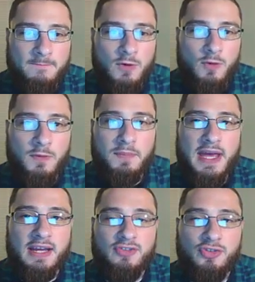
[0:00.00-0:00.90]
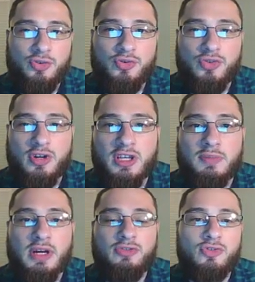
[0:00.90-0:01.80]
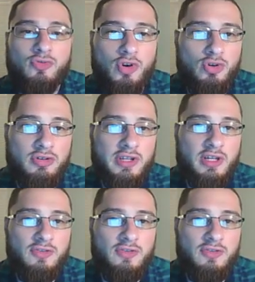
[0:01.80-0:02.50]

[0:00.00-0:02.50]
Going back to talking about neuroglia,